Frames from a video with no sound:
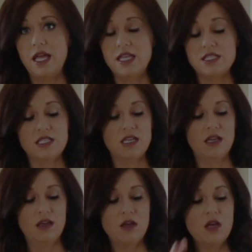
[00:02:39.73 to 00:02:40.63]
it
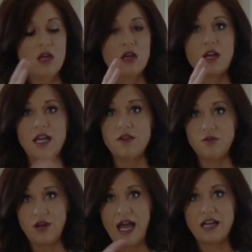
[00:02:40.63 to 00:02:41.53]
to kind
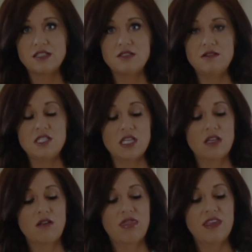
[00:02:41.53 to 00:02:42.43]
of react to each other.